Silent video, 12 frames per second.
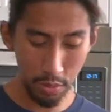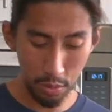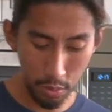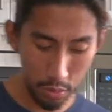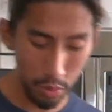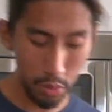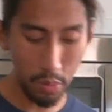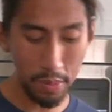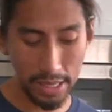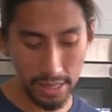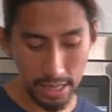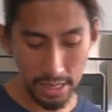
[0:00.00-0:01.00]
who, who
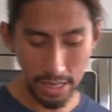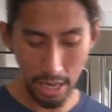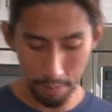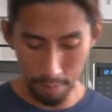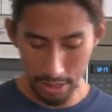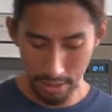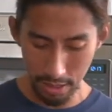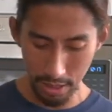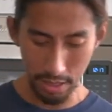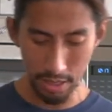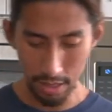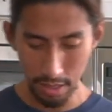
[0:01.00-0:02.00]
makes the step,
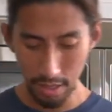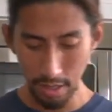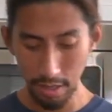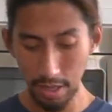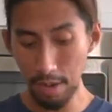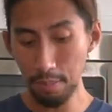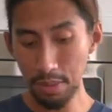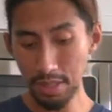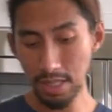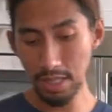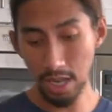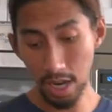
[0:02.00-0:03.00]
basically. The Empress
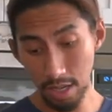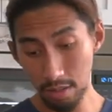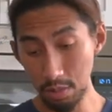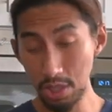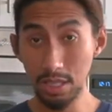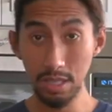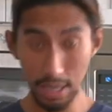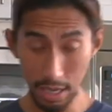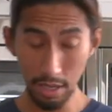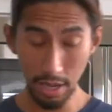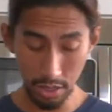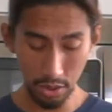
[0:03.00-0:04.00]
is not, which is
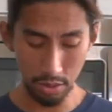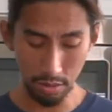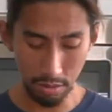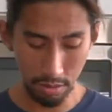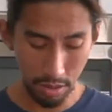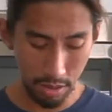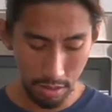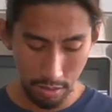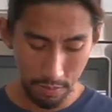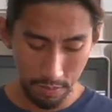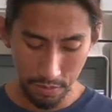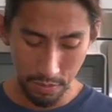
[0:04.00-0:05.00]
nat natural.
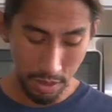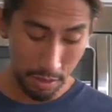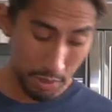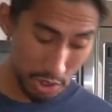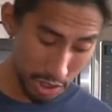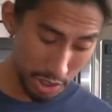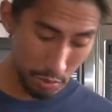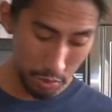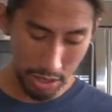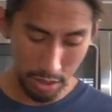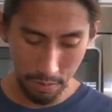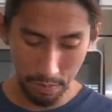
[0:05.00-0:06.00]
The Magician
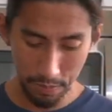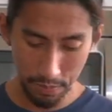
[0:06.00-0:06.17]
will.